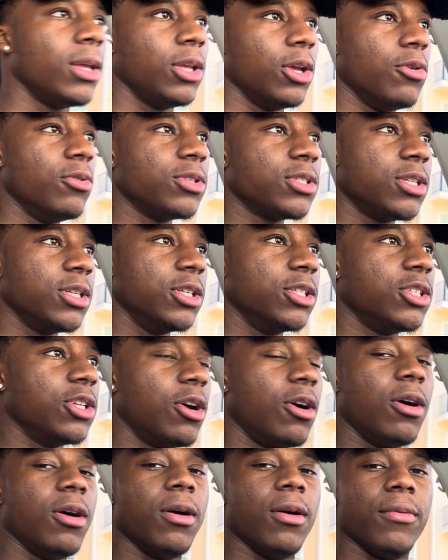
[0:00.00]
Yo, what's good,
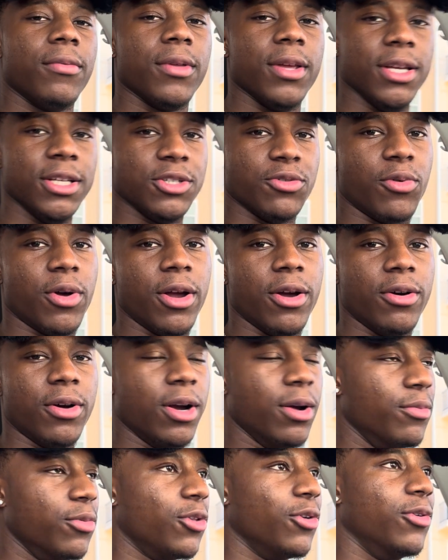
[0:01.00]
y'all? It's Real
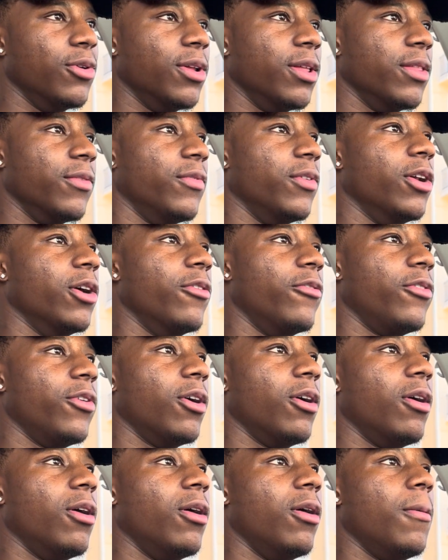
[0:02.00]
coming through another video for
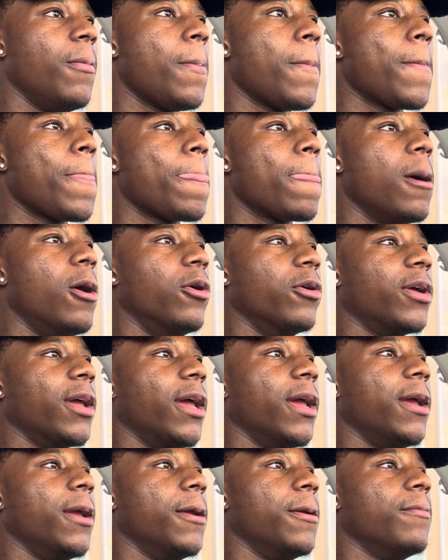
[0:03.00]
y'all.
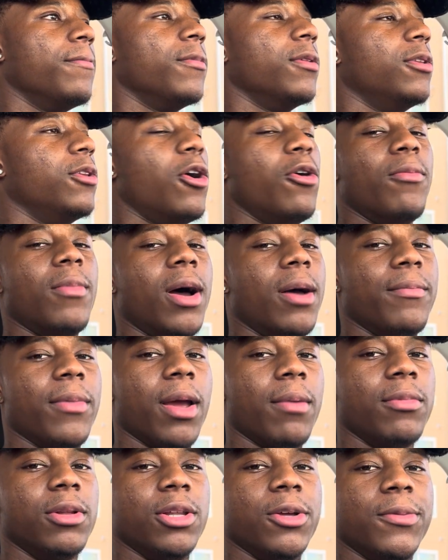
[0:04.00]
Okay, don't mind me,
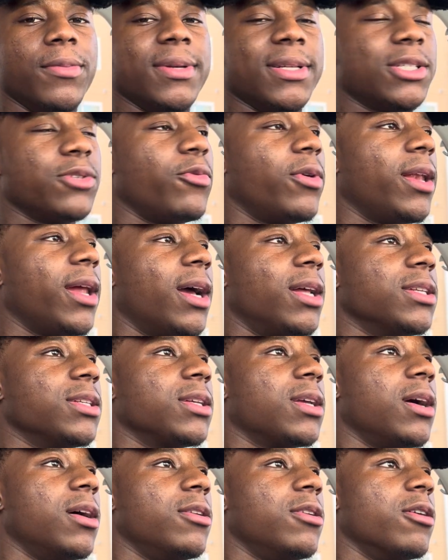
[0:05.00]
I'm a little bit sweaty. I just
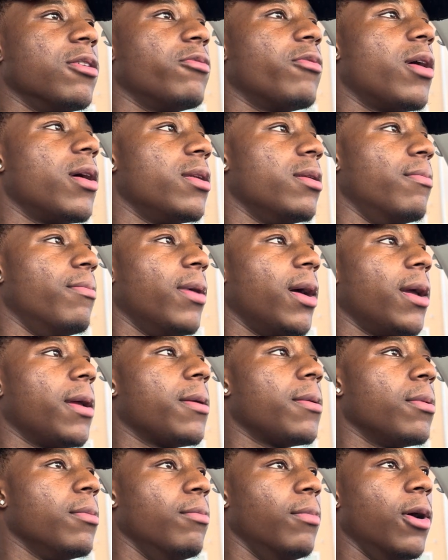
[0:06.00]
got done riding a bike.
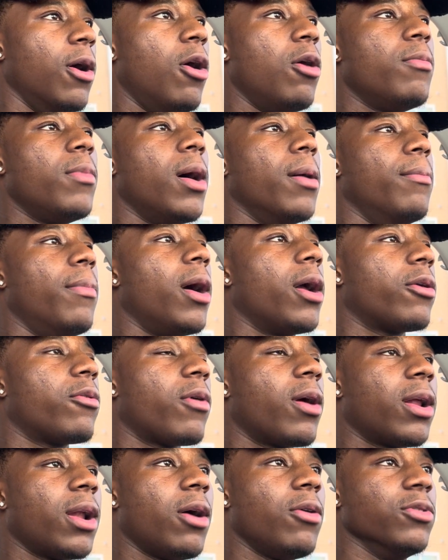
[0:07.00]
But on my bike
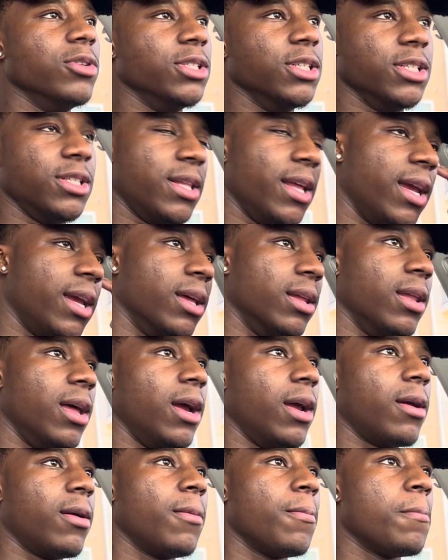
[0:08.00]
ride, I was just thinking,
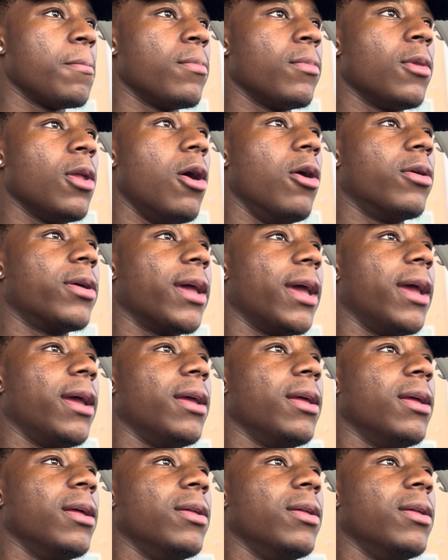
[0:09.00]
like, okay,